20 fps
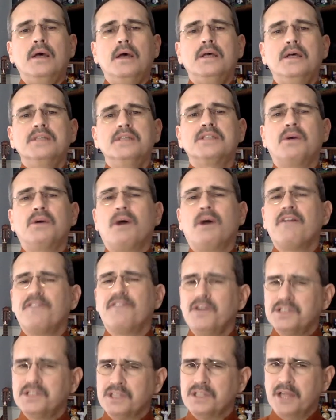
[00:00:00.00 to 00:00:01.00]
So our
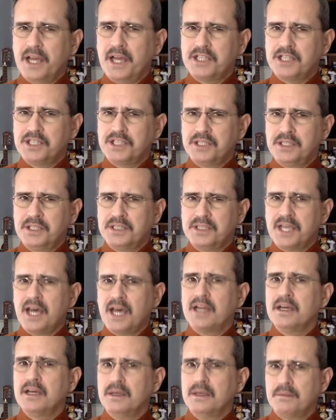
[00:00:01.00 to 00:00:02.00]
first election is
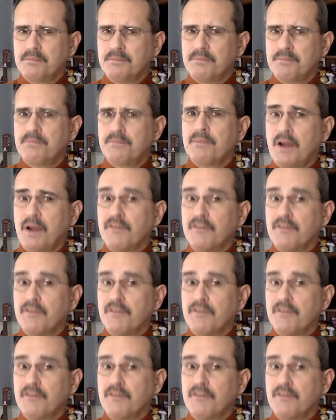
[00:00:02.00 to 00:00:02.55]
our